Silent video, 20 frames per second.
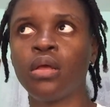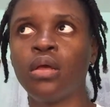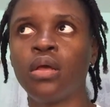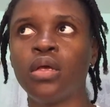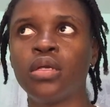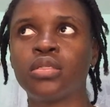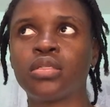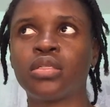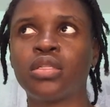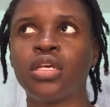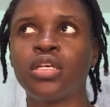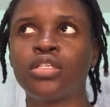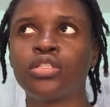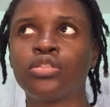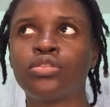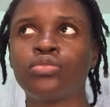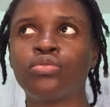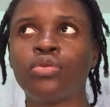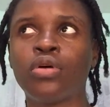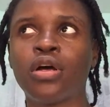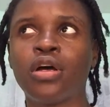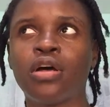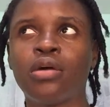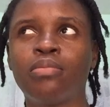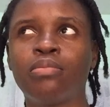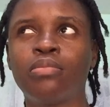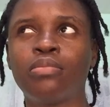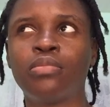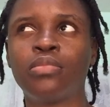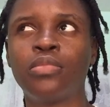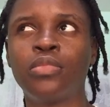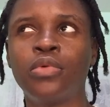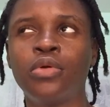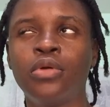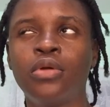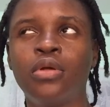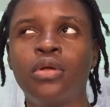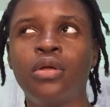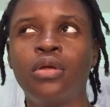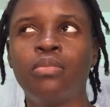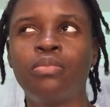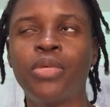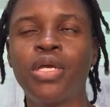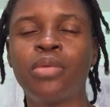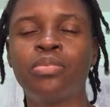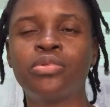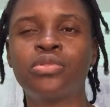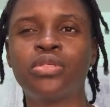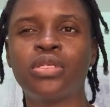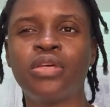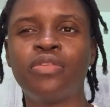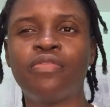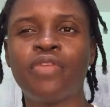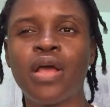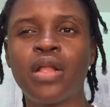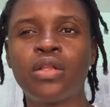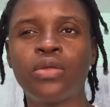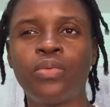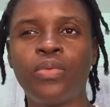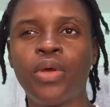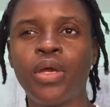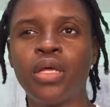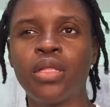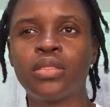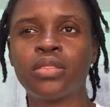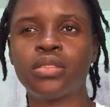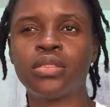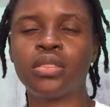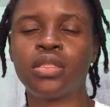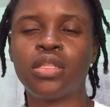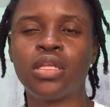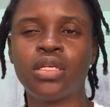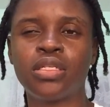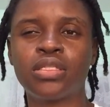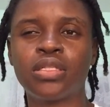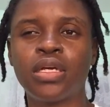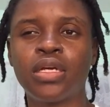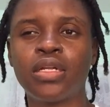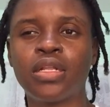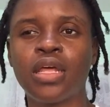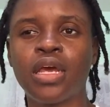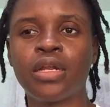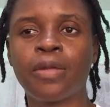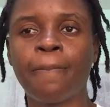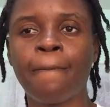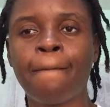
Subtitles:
it's nice to be able to evaluate things like that.